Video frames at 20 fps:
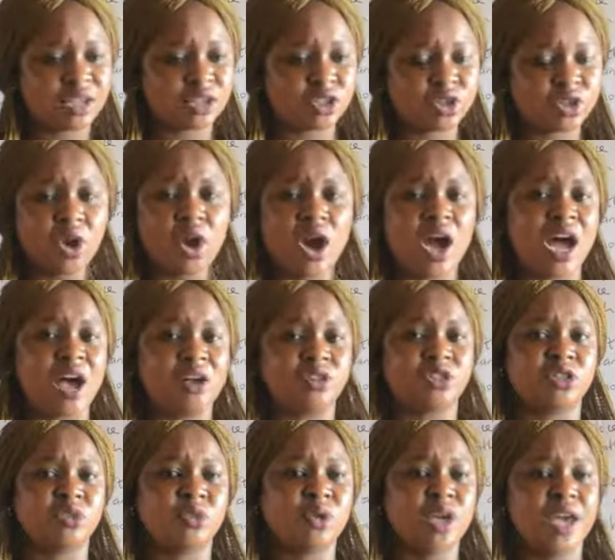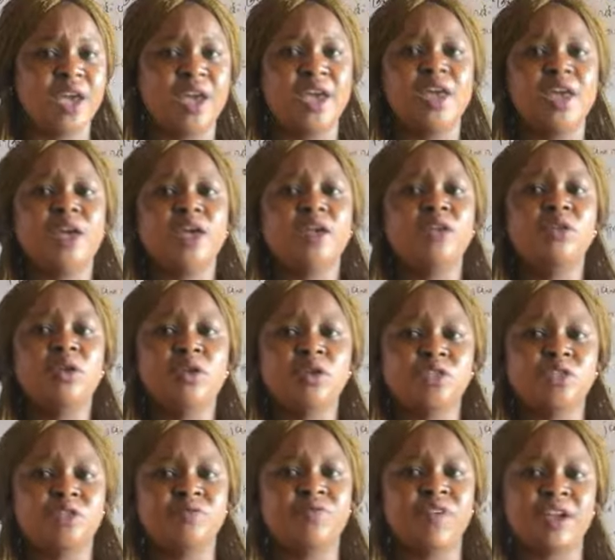storehouse where
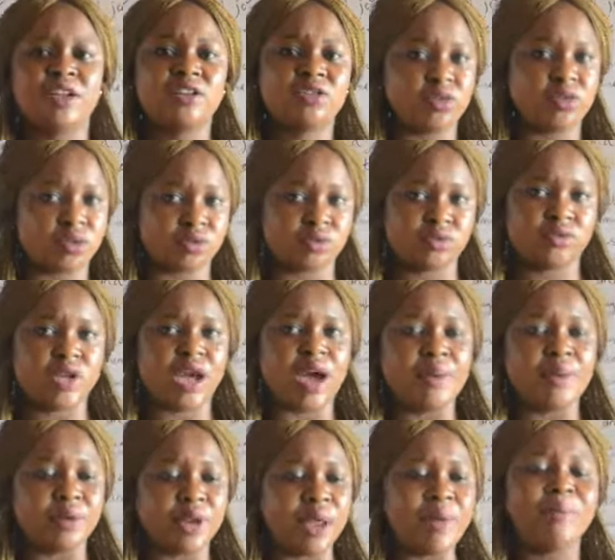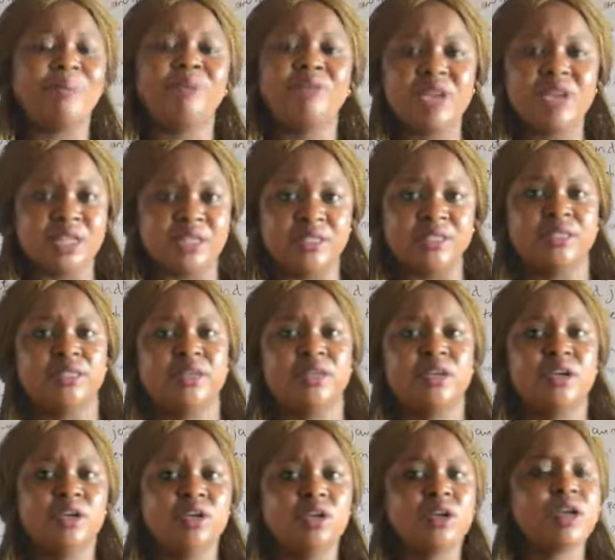those vectors they breed.
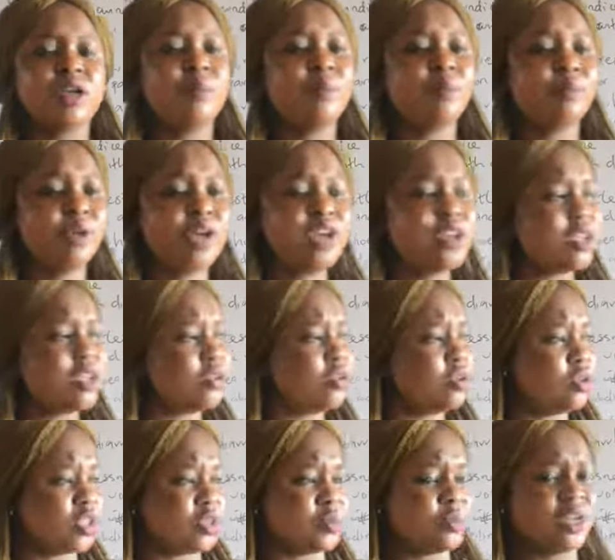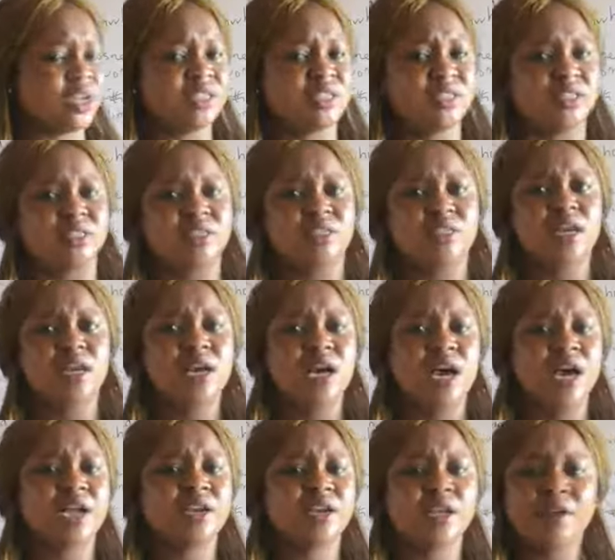You know, they breed in those places
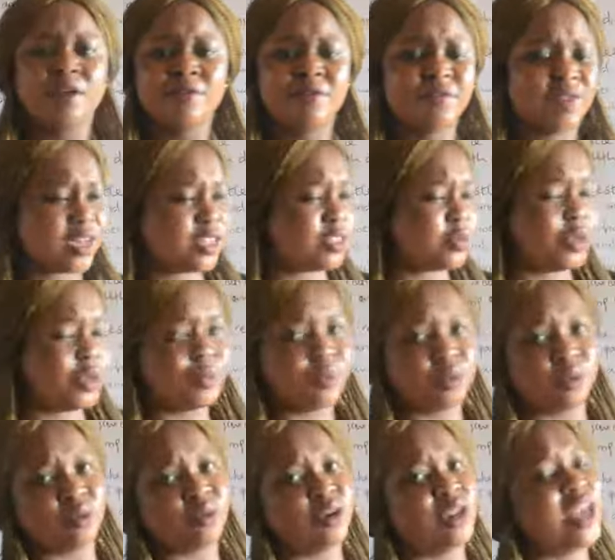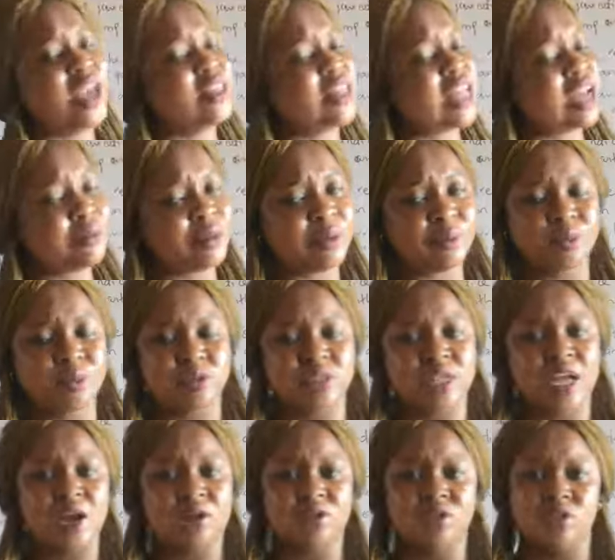and they infect people. They enter people's
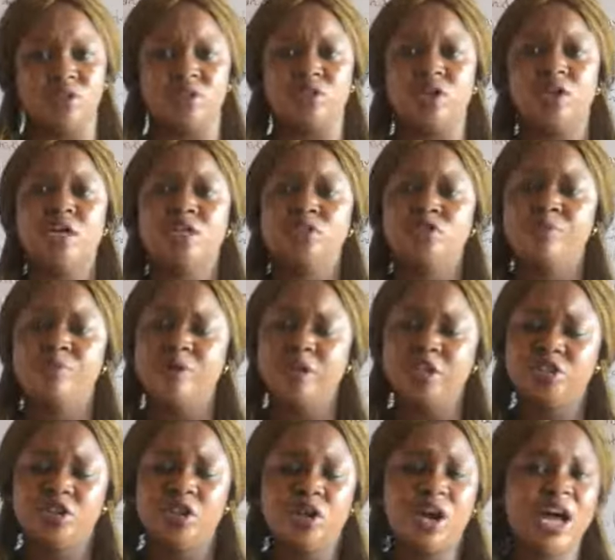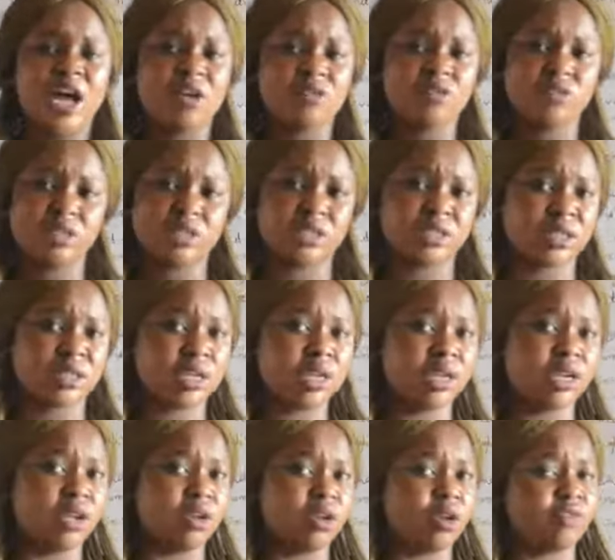houses. So make sure your house is
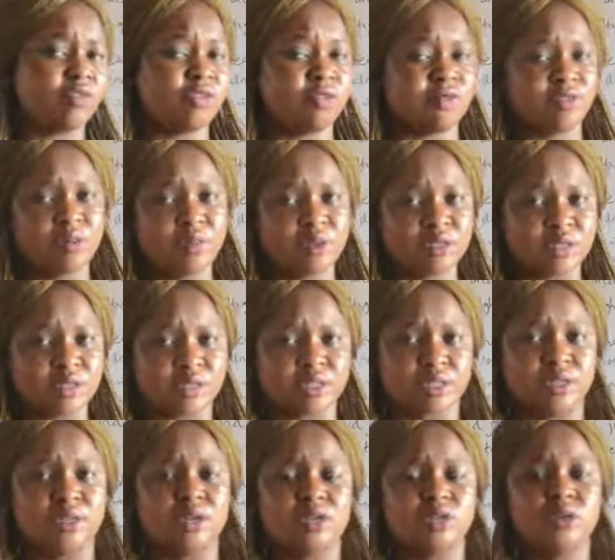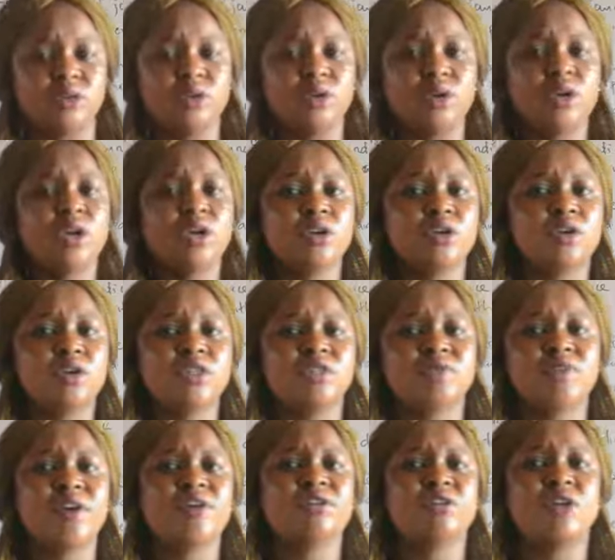clean enough, your environment is clean, so those
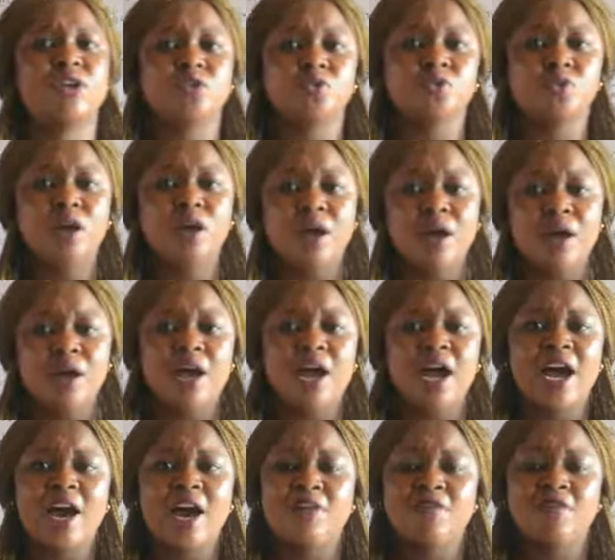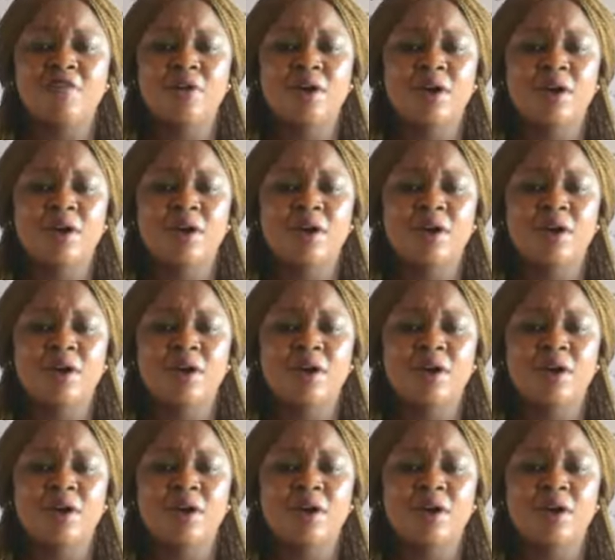vectors will not have